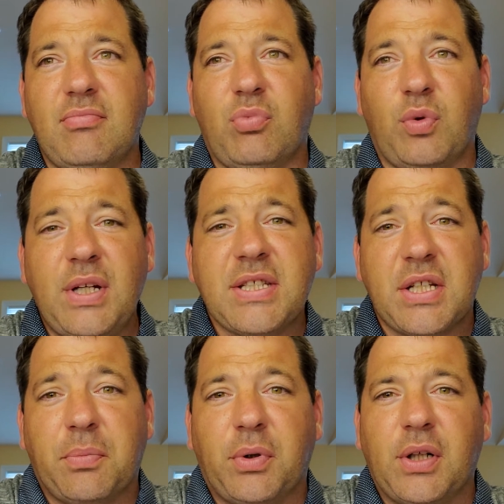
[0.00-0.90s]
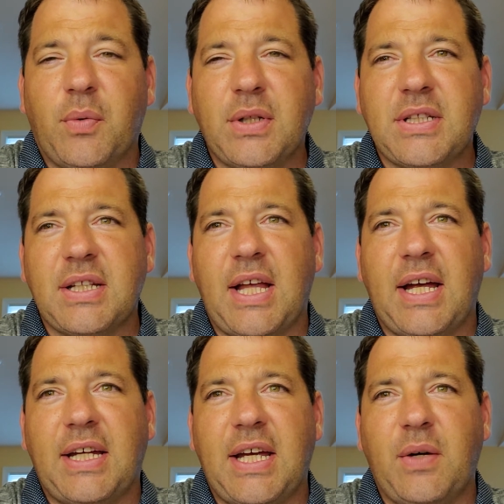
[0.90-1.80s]
reasonable. It wasn't
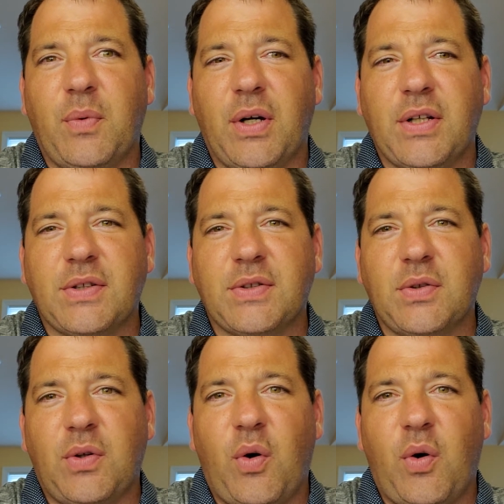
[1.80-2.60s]
like it was